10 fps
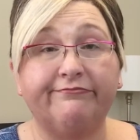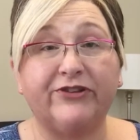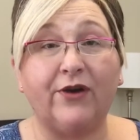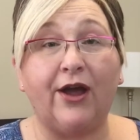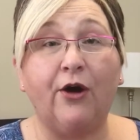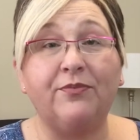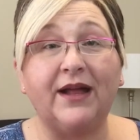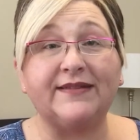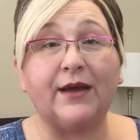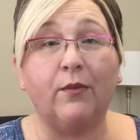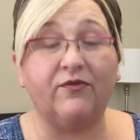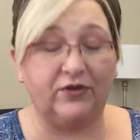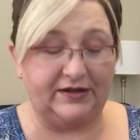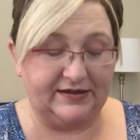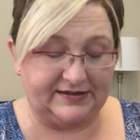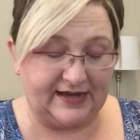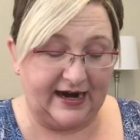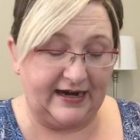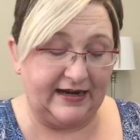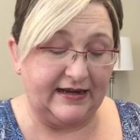So I hope that's helpful in
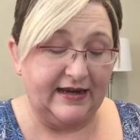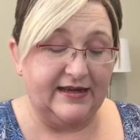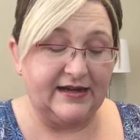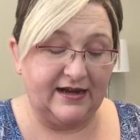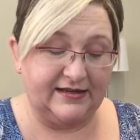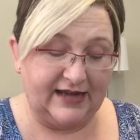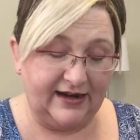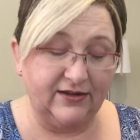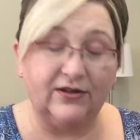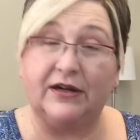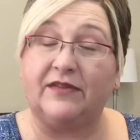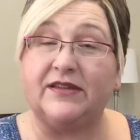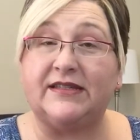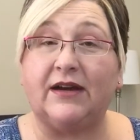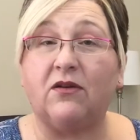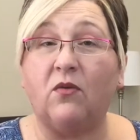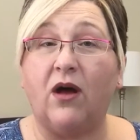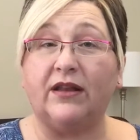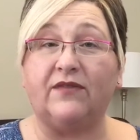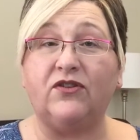deciding. Uh, take a look at the Sarah
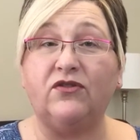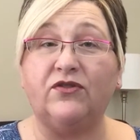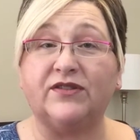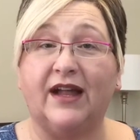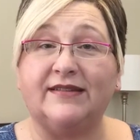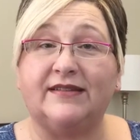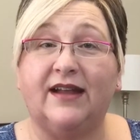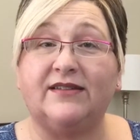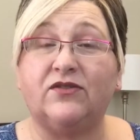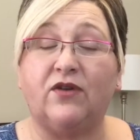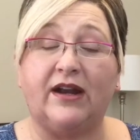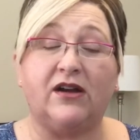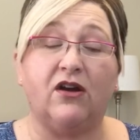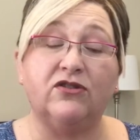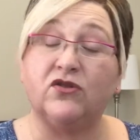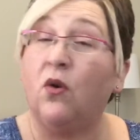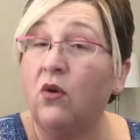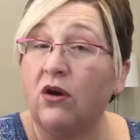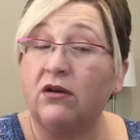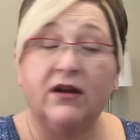wallet if you use lots and lots of credit cards.
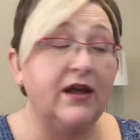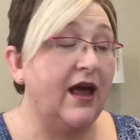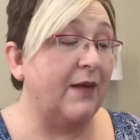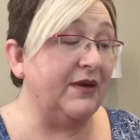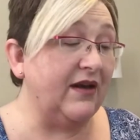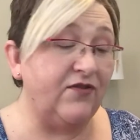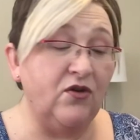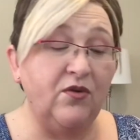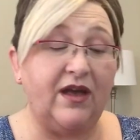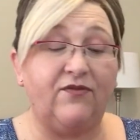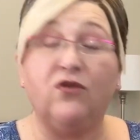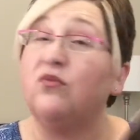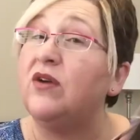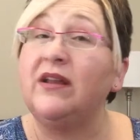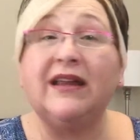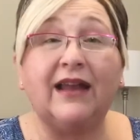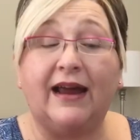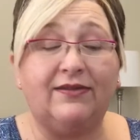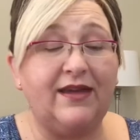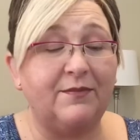Or, I mean, if you if you really
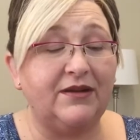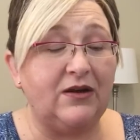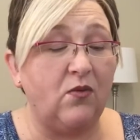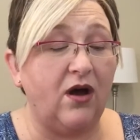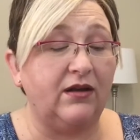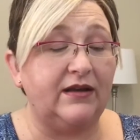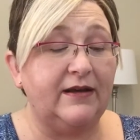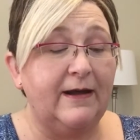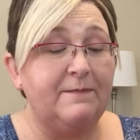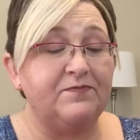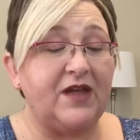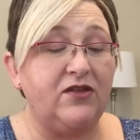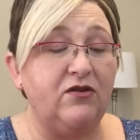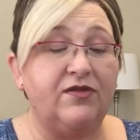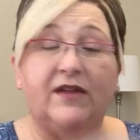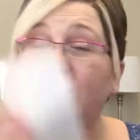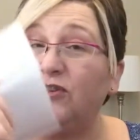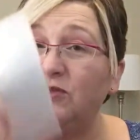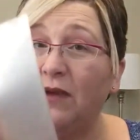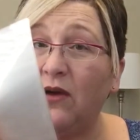like the Emilie wallet and you think
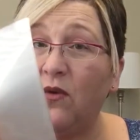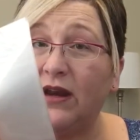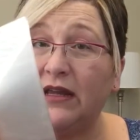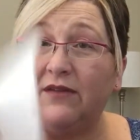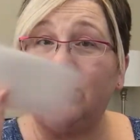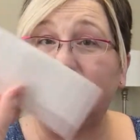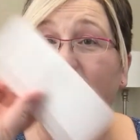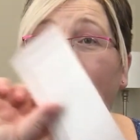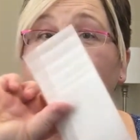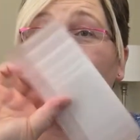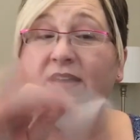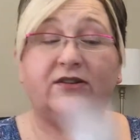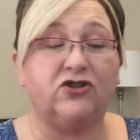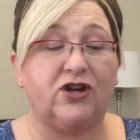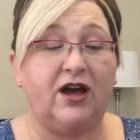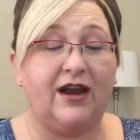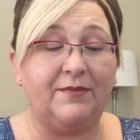that you might want to give this kind of thing a shot.